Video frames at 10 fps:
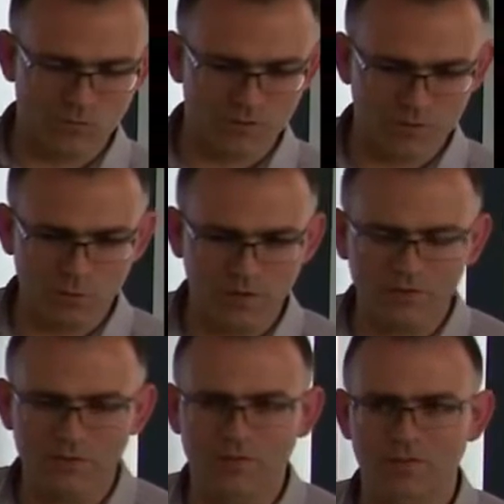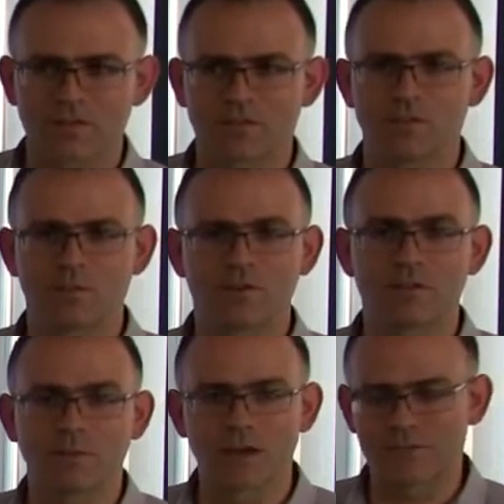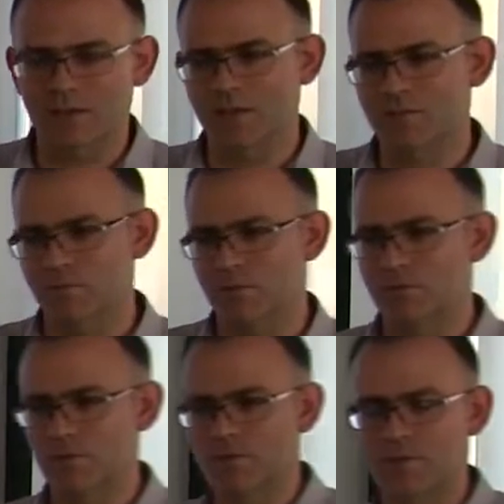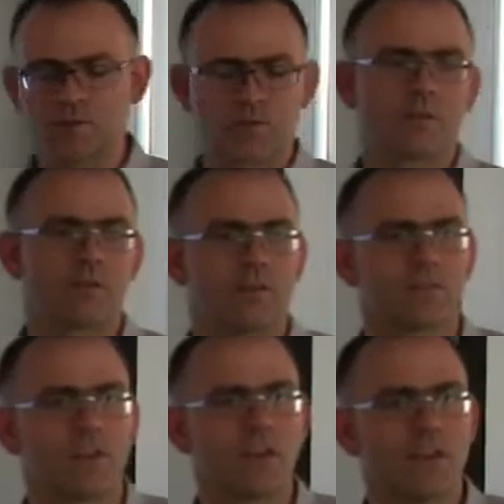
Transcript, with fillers: one of the questions that the QA team have to answer before this thing goes out is,